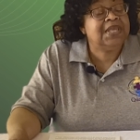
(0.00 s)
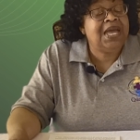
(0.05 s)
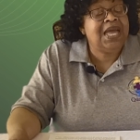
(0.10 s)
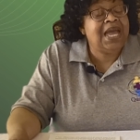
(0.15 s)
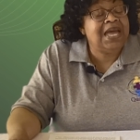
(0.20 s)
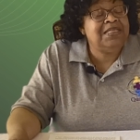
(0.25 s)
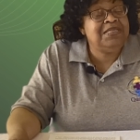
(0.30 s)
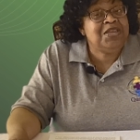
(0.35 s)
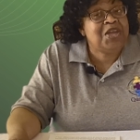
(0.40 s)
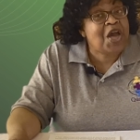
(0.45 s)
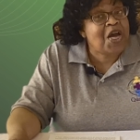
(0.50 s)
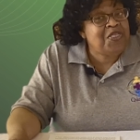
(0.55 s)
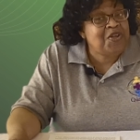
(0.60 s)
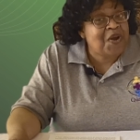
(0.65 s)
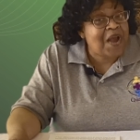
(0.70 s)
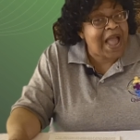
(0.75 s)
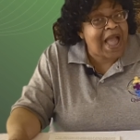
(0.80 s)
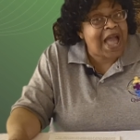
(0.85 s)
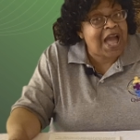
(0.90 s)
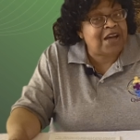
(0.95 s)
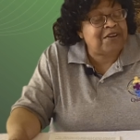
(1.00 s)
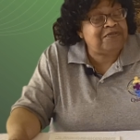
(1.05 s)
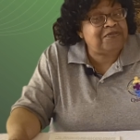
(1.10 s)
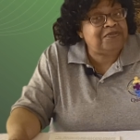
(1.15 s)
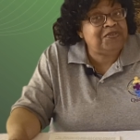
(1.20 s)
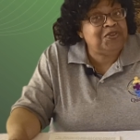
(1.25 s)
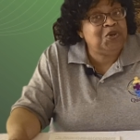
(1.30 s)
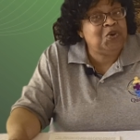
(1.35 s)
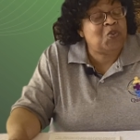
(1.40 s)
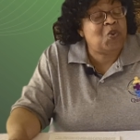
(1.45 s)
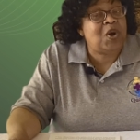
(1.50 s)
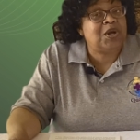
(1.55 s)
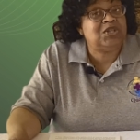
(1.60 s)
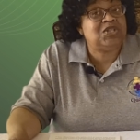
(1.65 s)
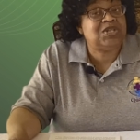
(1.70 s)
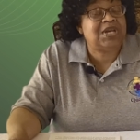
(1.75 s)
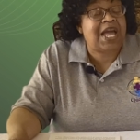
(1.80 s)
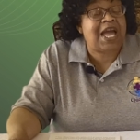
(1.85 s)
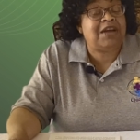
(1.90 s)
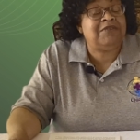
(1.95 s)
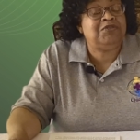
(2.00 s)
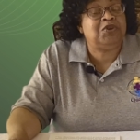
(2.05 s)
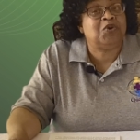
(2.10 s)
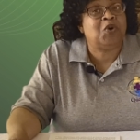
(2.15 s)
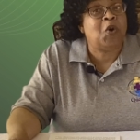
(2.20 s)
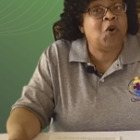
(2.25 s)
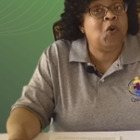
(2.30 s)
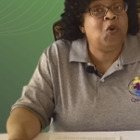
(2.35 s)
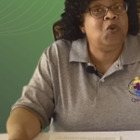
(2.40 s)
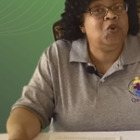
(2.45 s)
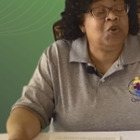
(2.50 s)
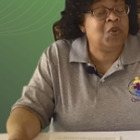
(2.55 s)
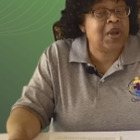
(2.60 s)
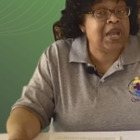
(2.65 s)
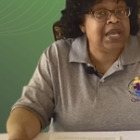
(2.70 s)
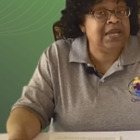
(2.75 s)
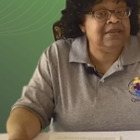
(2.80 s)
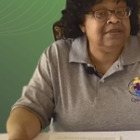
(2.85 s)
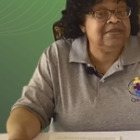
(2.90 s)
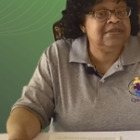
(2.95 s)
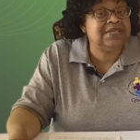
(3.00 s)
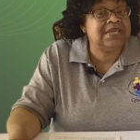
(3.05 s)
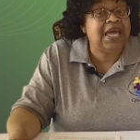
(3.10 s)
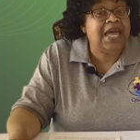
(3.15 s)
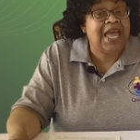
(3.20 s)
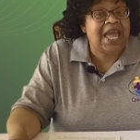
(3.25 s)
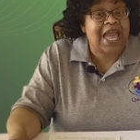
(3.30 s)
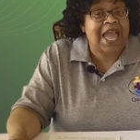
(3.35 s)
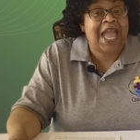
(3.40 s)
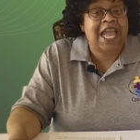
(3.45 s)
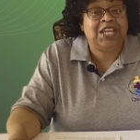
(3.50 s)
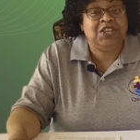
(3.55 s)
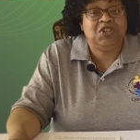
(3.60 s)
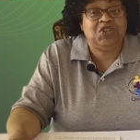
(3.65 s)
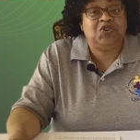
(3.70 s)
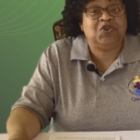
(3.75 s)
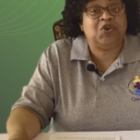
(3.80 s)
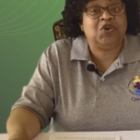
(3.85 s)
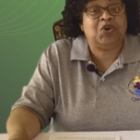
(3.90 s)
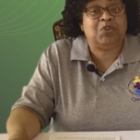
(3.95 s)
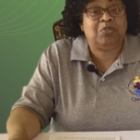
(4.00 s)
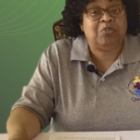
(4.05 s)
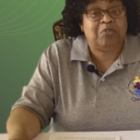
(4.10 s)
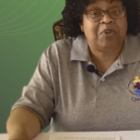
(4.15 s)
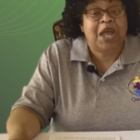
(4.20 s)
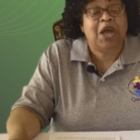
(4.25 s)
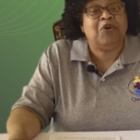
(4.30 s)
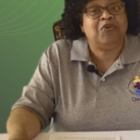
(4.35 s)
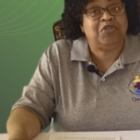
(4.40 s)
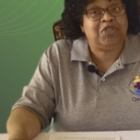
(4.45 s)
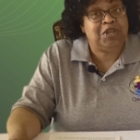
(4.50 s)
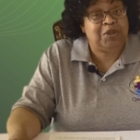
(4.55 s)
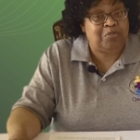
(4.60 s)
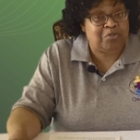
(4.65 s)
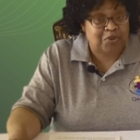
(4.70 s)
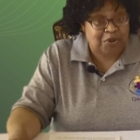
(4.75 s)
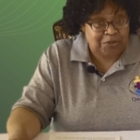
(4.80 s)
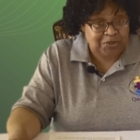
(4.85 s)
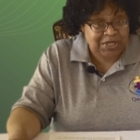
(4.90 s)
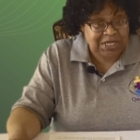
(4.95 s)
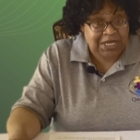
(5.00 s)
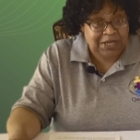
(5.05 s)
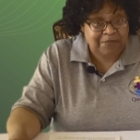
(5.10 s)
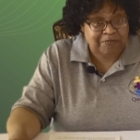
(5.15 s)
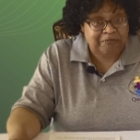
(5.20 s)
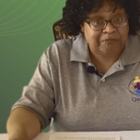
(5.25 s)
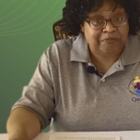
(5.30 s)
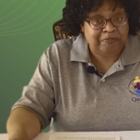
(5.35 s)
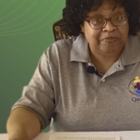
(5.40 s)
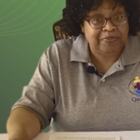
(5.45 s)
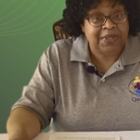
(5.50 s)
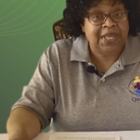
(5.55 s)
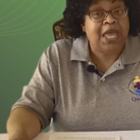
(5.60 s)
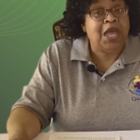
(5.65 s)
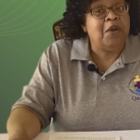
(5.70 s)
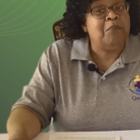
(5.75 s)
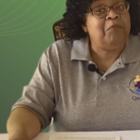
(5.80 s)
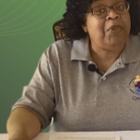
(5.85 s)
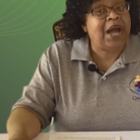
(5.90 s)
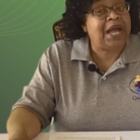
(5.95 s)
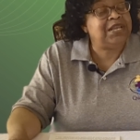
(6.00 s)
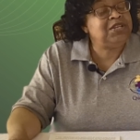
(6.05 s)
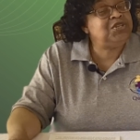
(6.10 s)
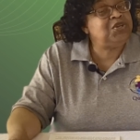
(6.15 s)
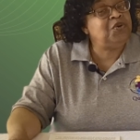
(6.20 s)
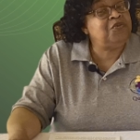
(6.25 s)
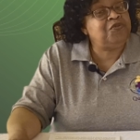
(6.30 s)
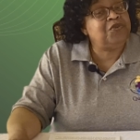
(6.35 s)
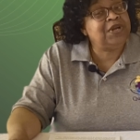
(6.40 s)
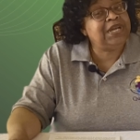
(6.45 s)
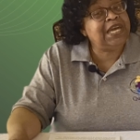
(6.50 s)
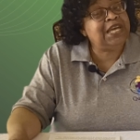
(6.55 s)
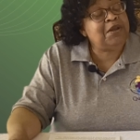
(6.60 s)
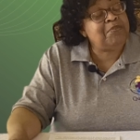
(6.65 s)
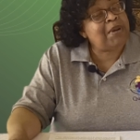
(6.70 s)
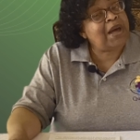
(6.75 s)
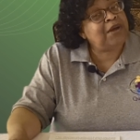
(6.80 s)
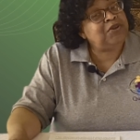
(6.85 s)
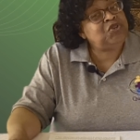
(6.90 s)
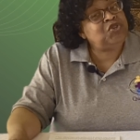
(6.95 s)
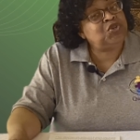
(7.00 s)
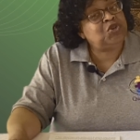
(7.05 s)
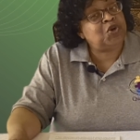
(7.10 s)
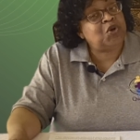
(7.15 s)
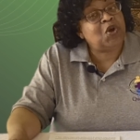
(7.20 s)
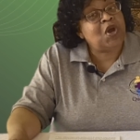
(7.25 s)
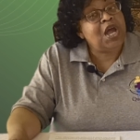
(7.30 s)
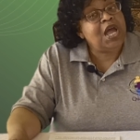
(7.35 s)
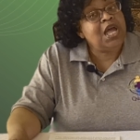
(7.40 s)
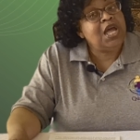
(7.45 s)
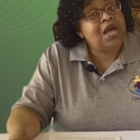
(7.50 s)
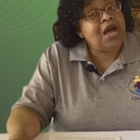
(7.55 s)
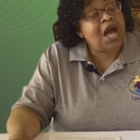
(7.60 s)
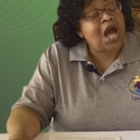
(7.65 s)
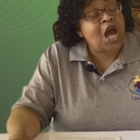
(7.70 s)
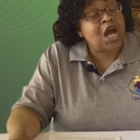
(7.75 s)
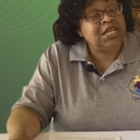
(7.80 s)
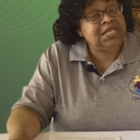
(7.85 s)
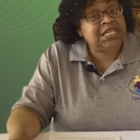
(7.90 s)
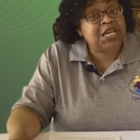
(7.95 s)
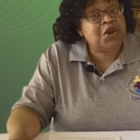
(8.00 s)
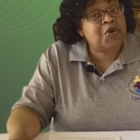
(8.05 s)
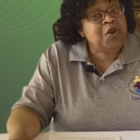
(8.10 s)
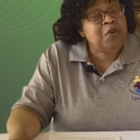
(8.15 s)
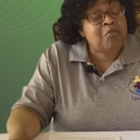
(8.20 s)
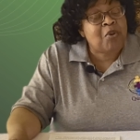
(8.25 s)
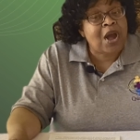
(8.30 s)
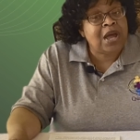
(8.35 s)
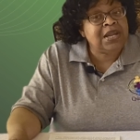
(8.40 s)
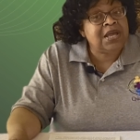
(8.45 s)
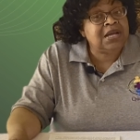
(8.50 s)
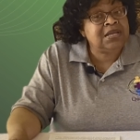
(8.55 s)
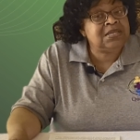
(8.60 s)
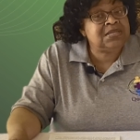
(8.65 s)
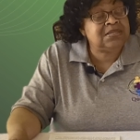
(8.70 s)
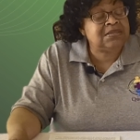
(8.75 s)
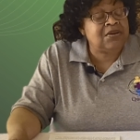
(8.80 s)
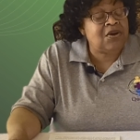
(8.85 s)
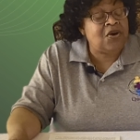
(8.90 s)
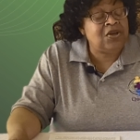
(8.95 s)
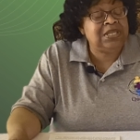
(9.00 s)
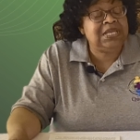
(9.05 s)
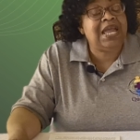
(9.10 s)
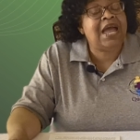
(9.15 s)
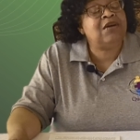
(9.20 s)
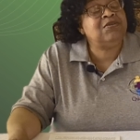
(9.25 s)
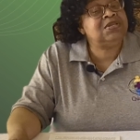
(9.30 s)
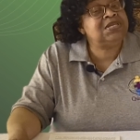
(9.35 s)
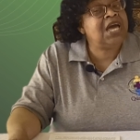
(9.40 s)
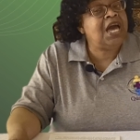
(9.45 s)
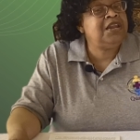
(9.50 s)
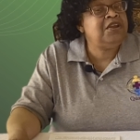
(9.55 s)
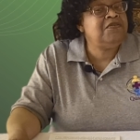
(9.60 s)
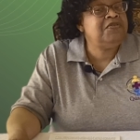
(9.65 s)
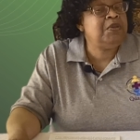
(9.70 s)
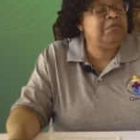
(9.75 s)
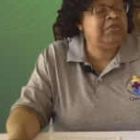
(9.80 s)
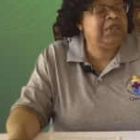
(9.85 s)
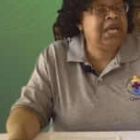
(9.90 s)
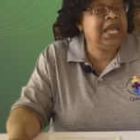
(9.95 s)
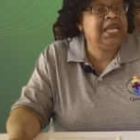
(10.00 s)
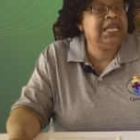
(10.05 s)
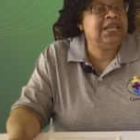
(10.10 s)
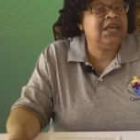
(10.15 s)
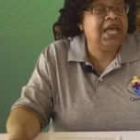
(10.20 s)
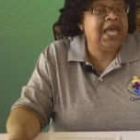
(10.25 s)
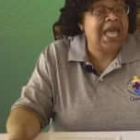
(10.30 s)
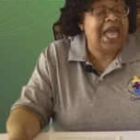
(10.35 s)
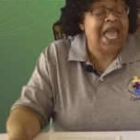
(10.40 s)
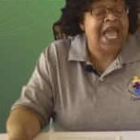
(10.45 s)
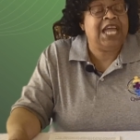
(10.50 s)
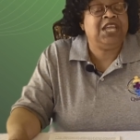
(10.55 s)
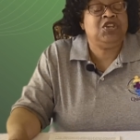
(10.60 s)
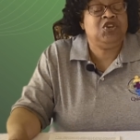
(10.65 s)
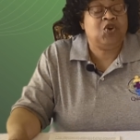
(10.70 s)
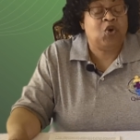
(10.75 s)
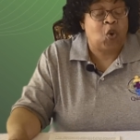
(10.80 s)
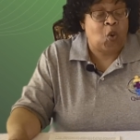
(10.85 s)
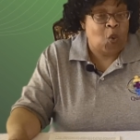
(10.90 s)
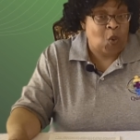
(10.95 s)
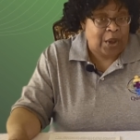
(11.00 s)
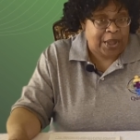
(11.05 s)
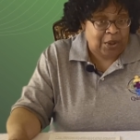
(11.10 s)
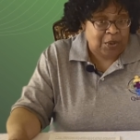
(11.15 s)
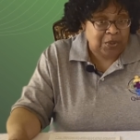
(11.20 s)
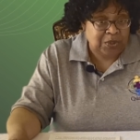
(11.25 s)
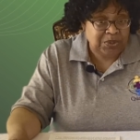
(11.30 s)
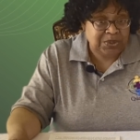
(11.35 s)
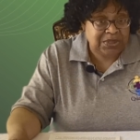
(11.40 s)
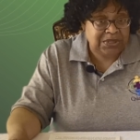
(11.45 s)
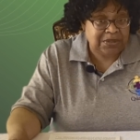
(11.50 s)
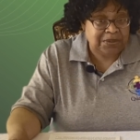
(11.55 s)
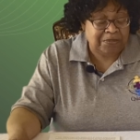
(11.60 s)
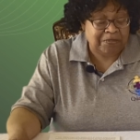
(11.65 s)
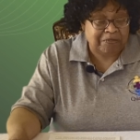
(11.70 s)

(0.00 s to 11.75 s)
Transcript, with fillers: And the other half, you want to have your whole grains and your healthy protein. But don't forget about your uh, dairy products on the outside of the plate and your oils